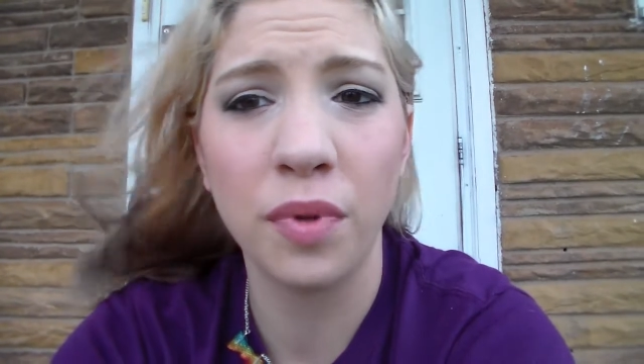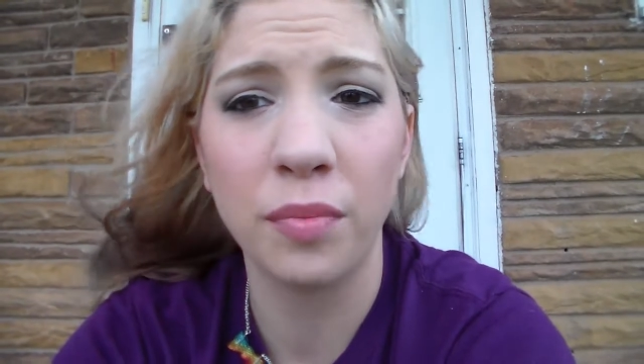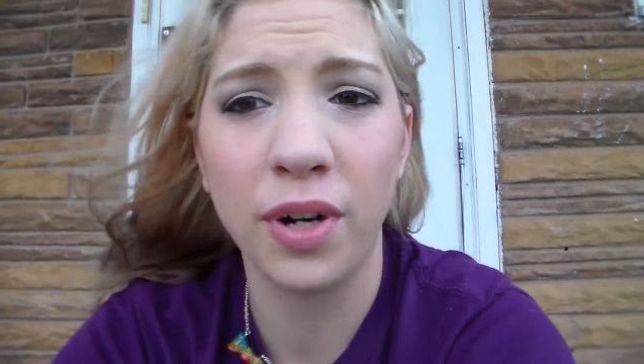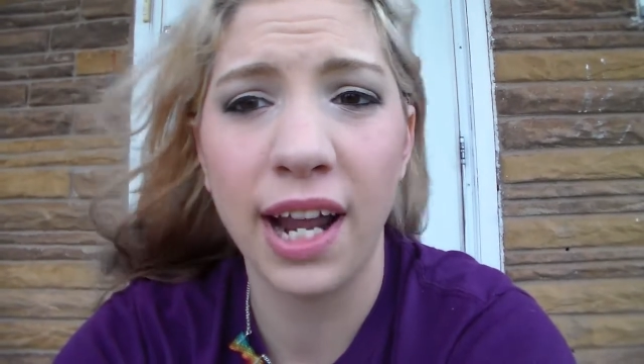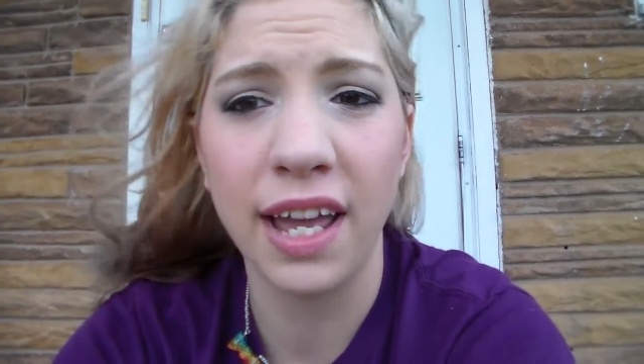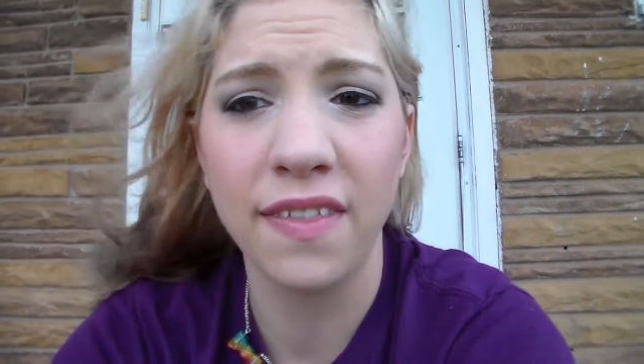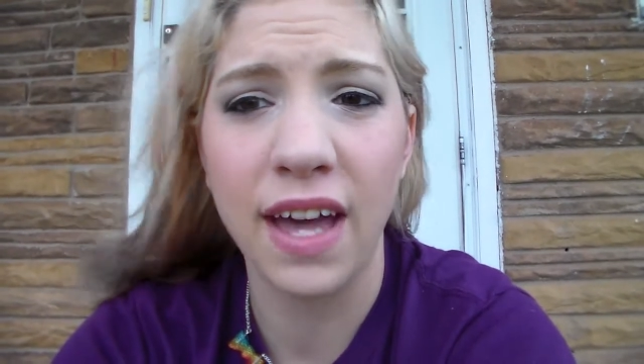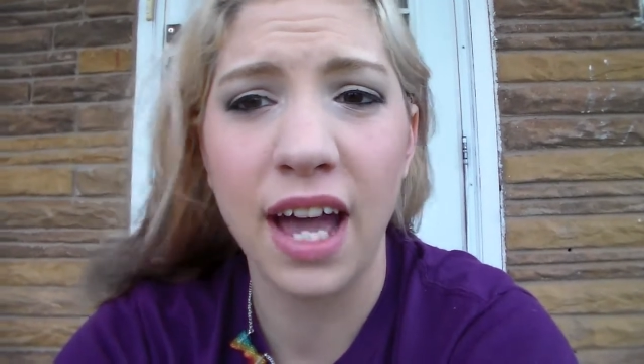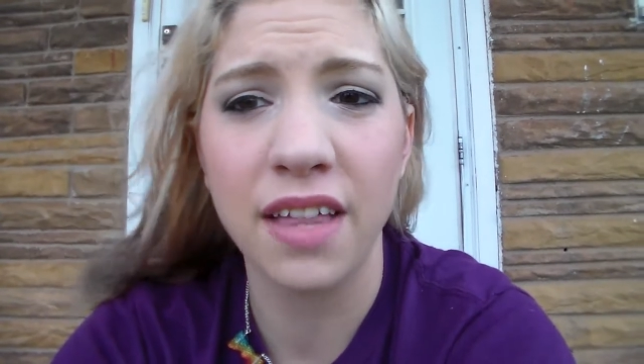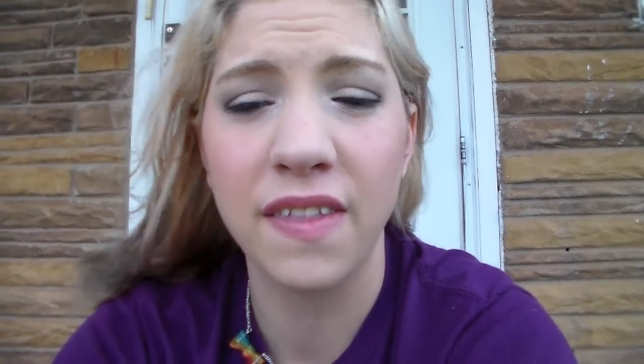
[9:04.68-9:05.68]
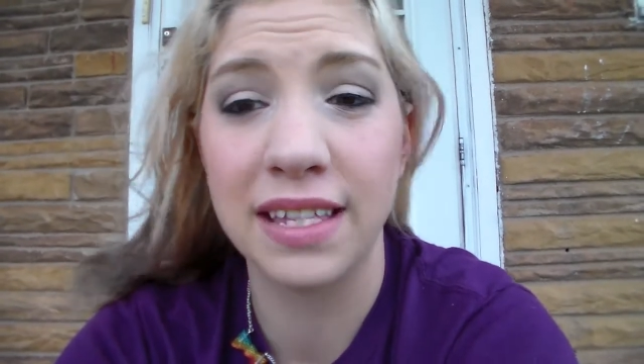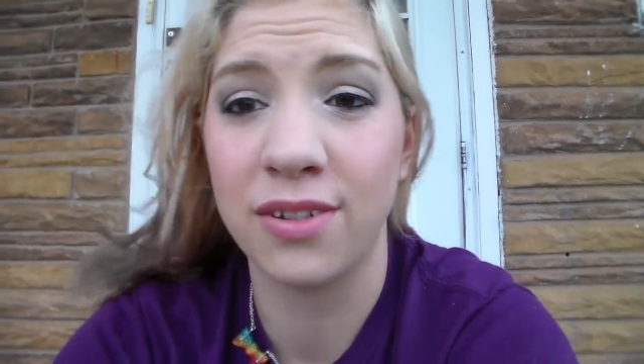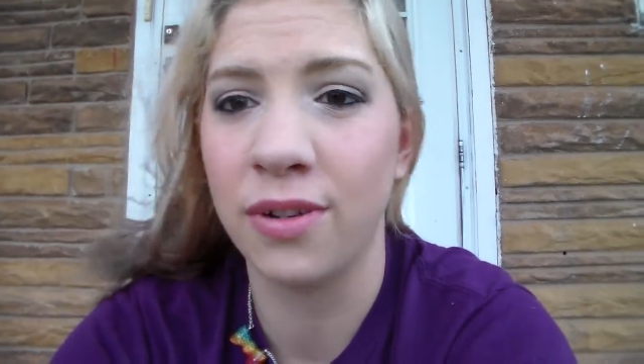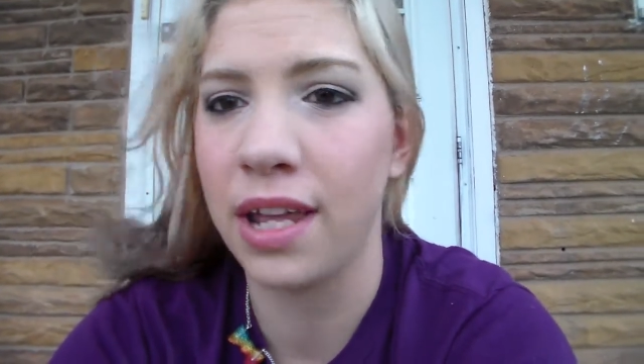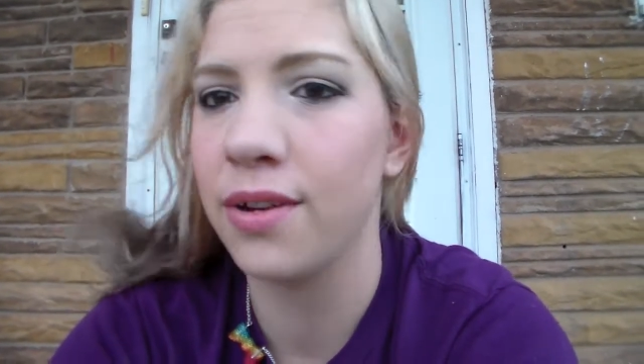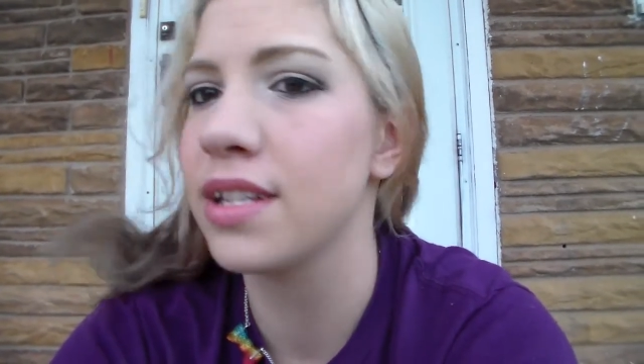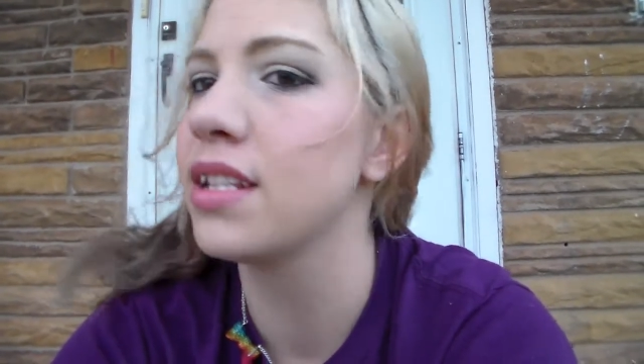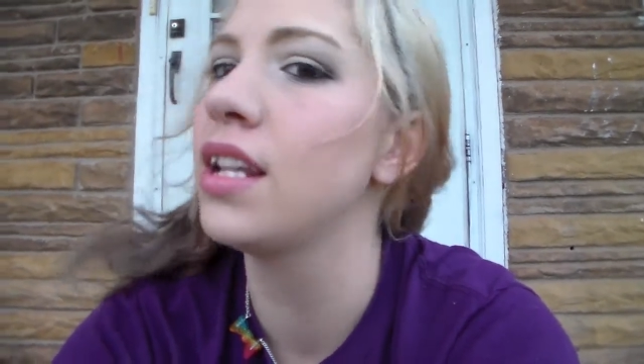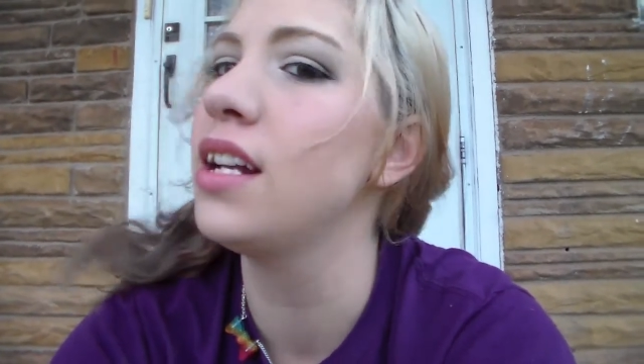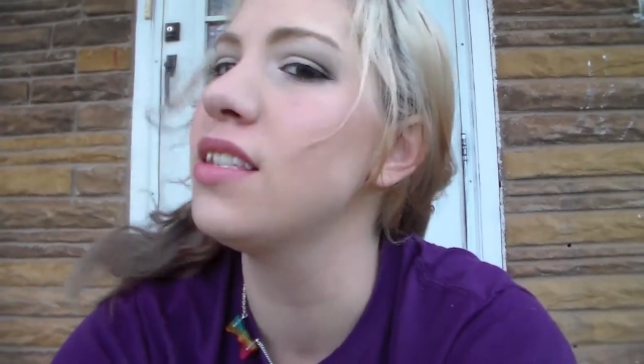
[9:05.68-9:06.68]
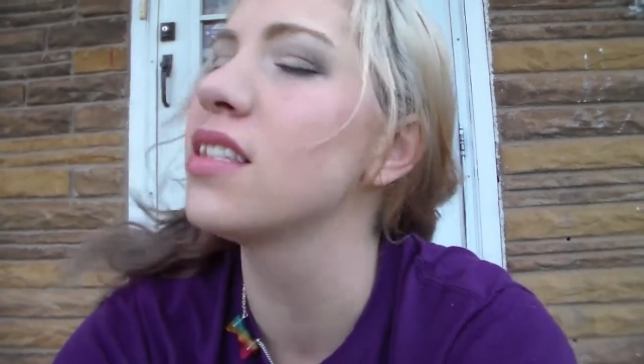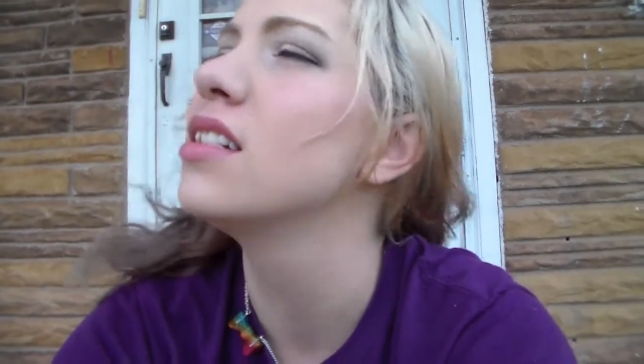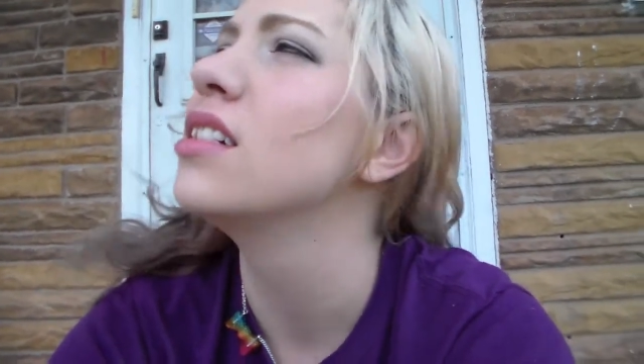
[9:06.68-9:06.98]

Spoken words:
hope and pray that this tornado doesn't hit us.